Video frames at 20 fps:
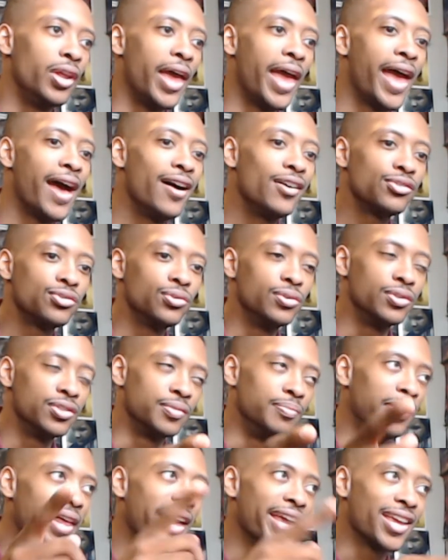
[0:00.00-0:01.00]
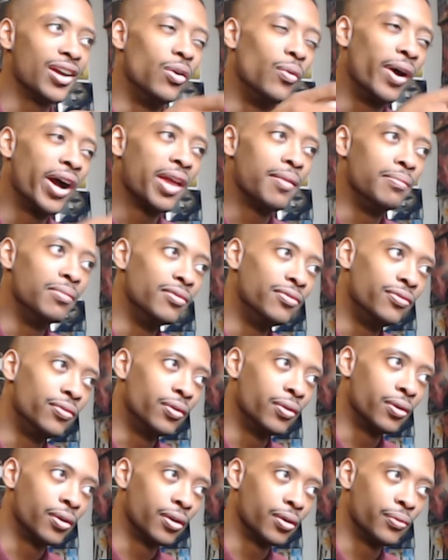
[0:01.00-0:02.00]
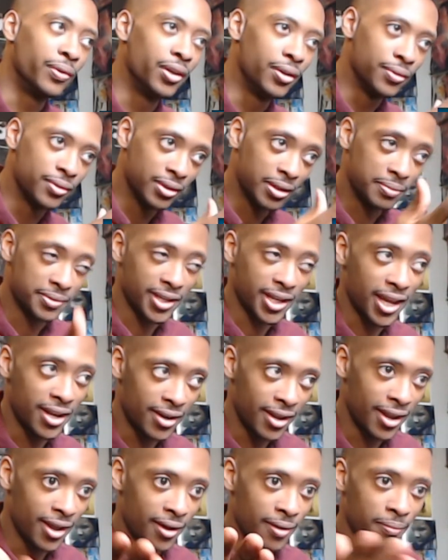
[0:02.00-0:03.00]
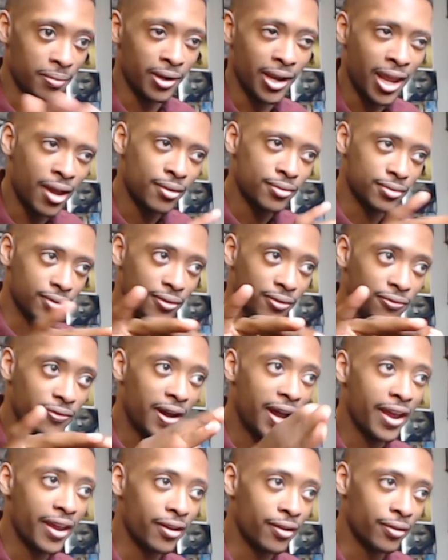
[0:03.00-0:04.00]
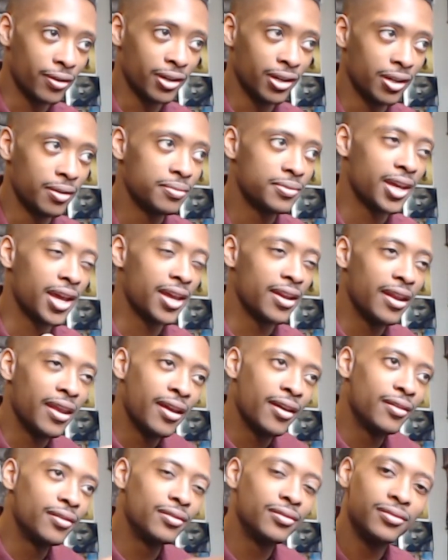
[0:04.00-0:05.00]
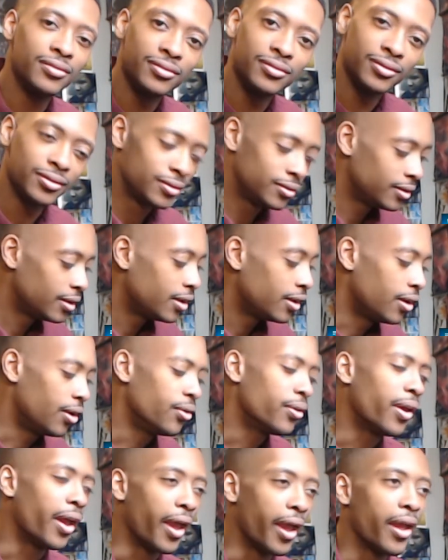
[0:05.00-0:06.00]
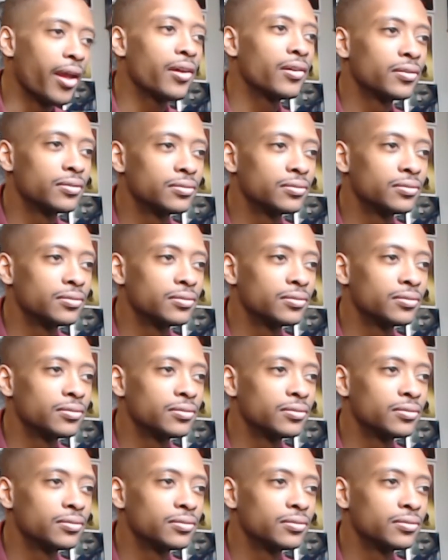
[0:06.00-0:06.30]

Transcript: house was black and white before when it was upside down, but now it's on fire upside down. Okay.